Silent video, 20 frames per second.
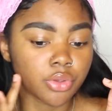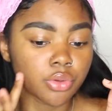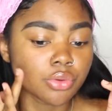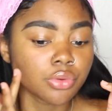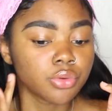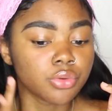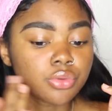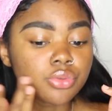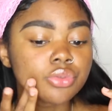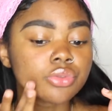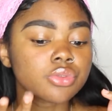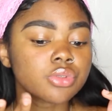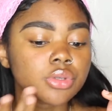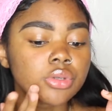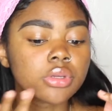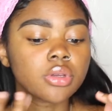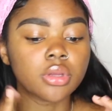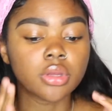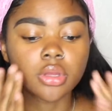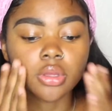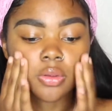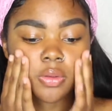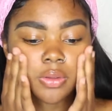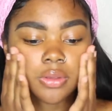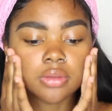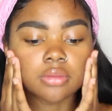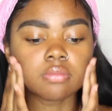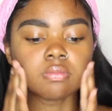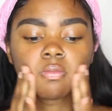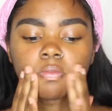used,
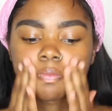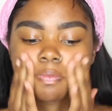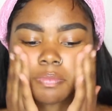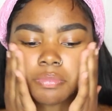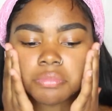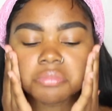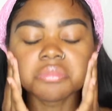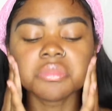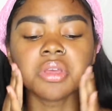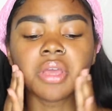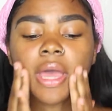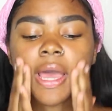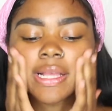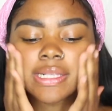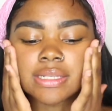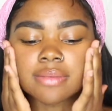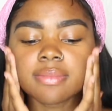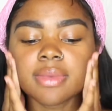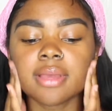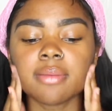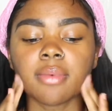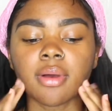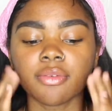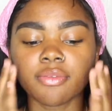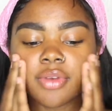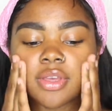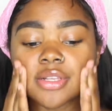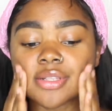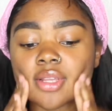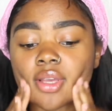it hasn't made my
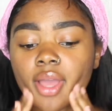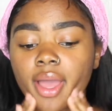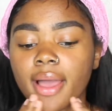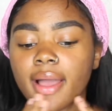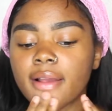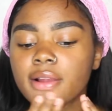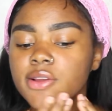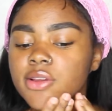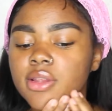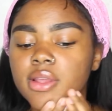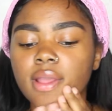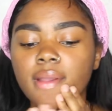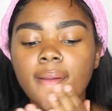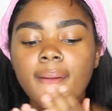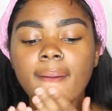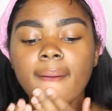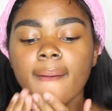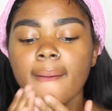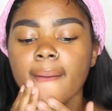face look ashy.